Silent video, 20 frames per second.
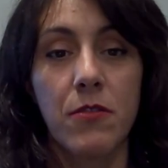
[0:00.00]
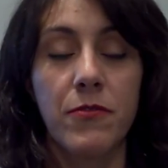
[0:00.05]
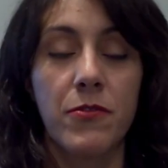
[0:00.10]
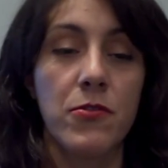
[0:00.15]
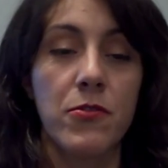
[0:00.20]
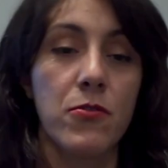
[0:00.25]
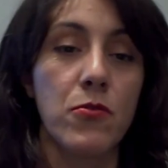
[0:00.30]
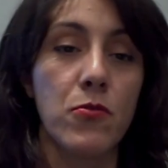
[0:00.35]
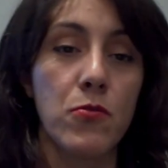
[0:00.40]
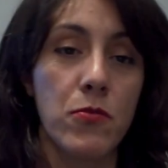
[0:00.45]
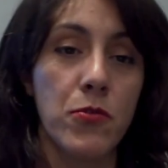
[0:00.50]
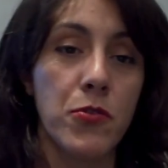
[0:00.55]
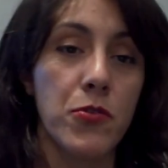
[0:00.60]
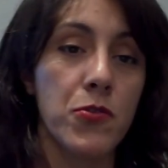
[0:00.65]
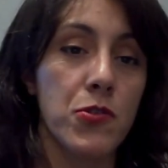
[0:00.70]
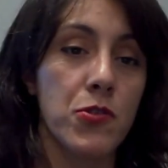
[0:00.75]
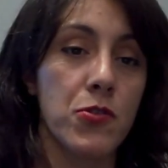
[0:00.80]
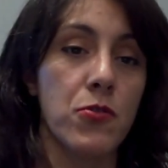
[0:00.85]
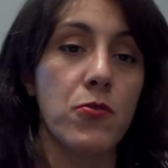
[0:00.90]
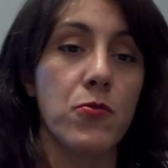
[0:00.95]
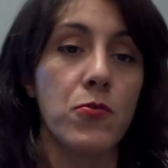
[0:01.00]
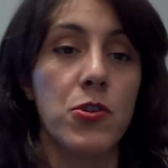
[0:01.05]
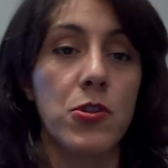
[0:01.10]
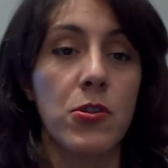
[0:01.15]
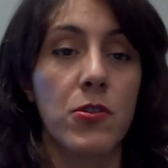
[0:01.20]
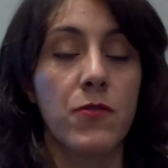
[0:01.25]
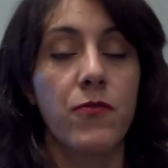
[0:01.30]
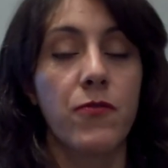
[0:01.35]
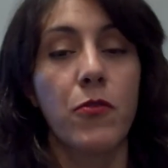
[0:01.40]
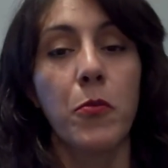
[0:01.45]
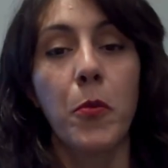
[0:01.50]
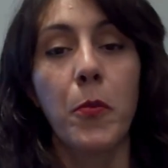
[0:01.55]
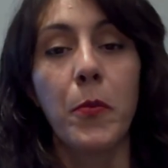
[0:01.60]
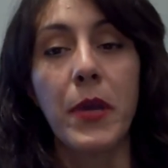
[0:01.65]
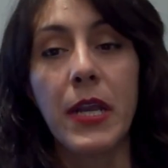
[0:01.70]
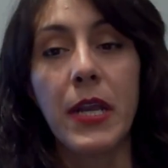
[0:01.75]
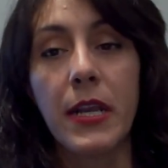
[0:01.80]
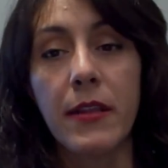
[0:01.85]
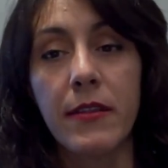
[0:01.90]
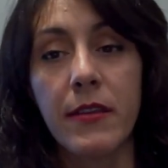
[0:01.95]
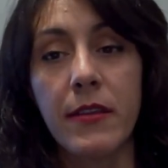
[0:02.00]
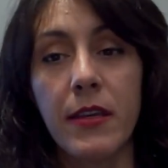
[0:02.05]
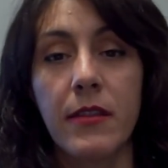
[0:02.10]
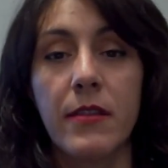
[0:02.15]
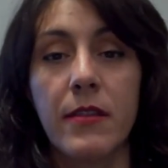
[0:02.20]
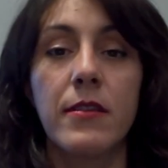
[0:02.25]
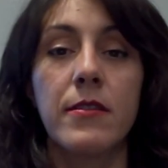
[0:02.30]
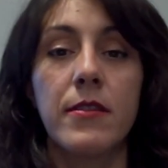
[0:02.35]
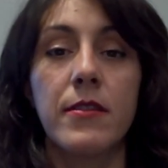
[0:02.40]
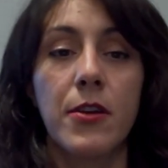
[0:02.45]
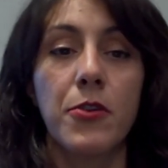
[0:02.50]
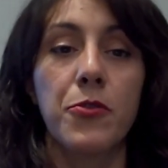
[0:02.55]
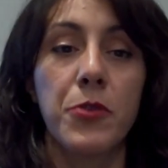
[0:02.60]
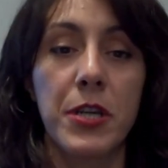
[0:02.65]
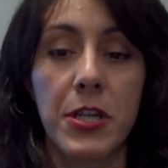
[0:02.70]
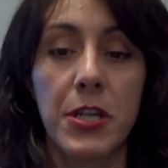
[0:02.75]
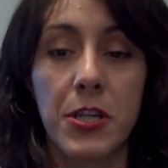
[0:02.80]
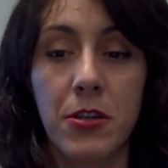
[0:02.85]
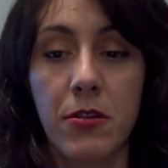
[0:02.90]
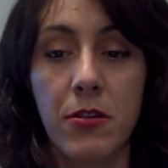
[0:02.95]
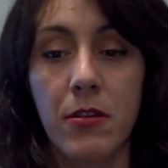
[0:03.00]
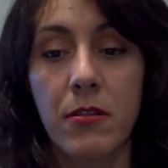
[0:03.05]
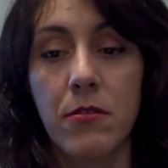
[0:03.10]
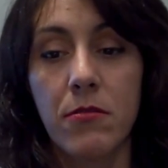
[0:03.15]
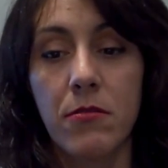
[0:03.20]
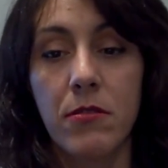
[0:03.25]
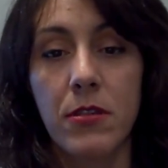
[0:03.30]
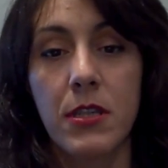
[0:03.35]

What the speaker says: of new solutions for mobility and integration into the